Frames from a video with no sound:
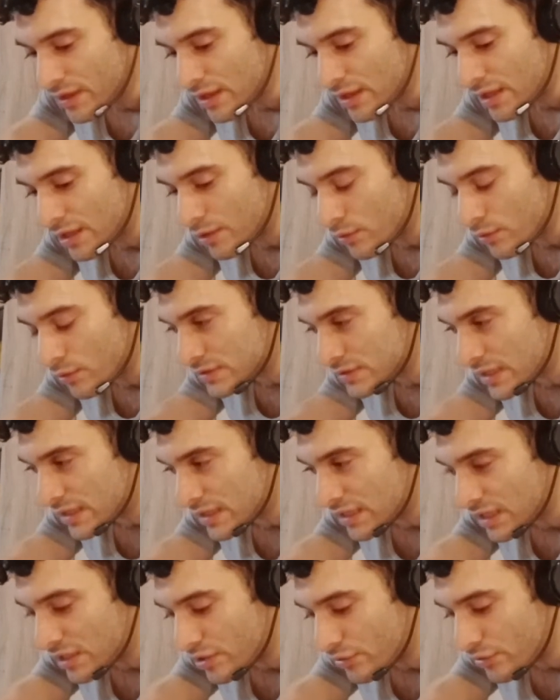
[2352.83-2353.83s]
He looks
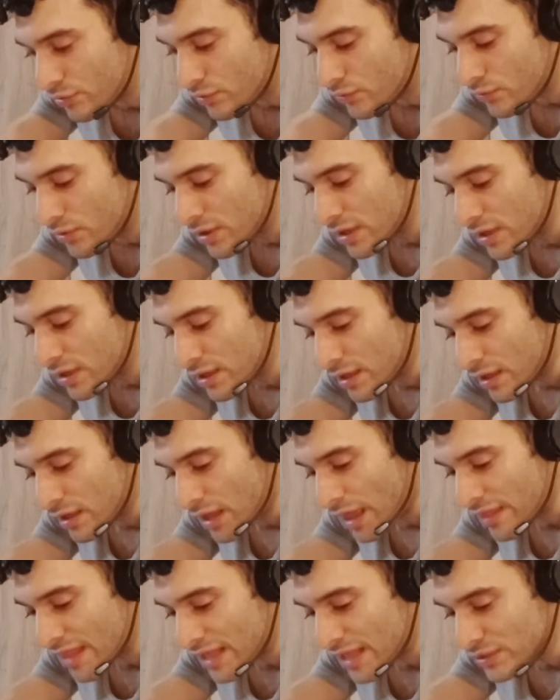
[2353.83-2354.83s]
like a hero,
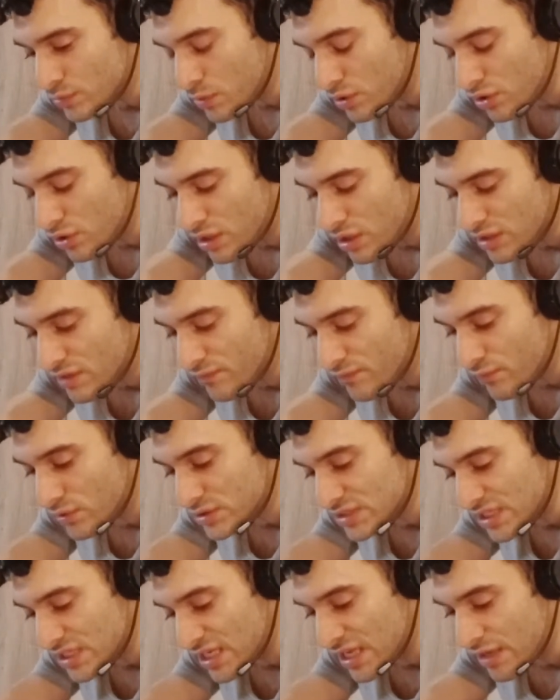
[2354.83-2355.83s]
and that's why you're not
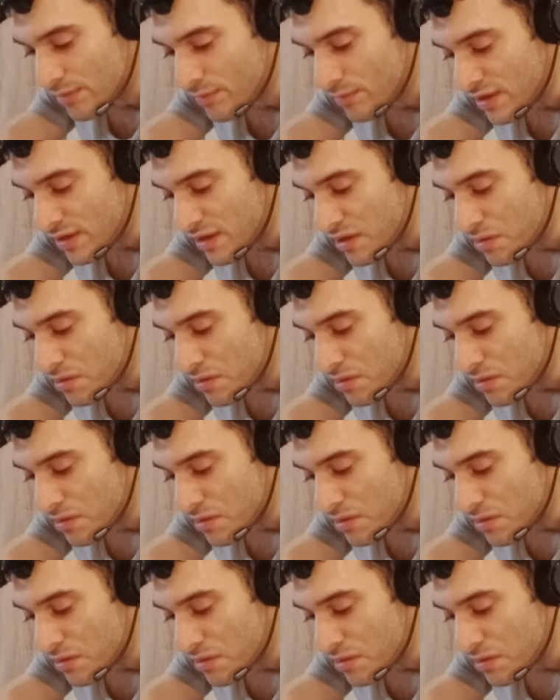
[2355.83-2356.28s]
divorcing him.